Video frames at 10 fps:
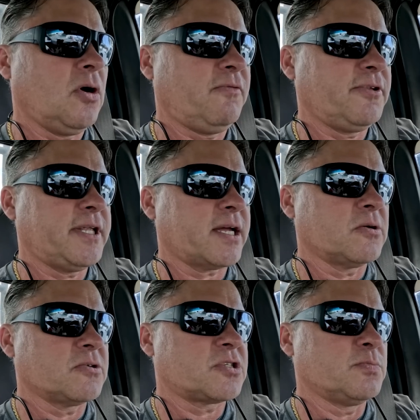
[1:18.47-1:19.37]
Hopefully that
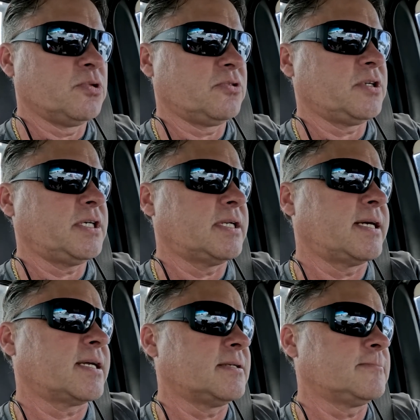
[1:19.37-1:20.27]
goes smoothly and I
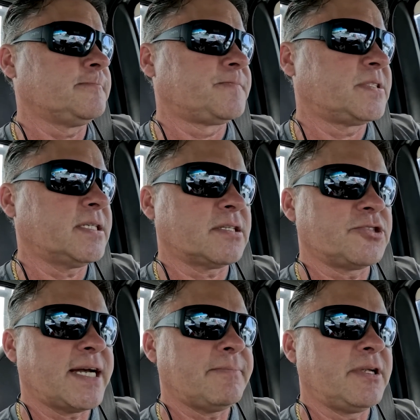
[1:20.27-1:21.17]
can get the
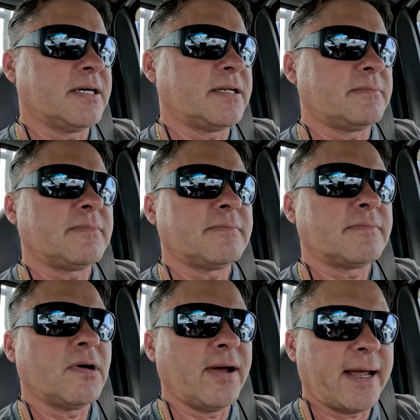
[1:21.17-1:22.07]
job done in
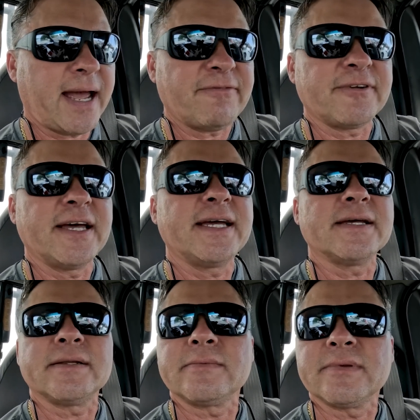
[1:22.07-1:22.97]
half a day
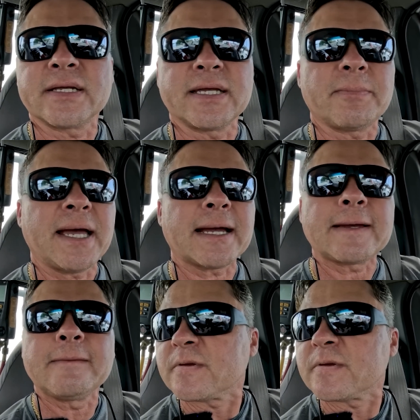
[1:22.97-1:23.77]
and then get back.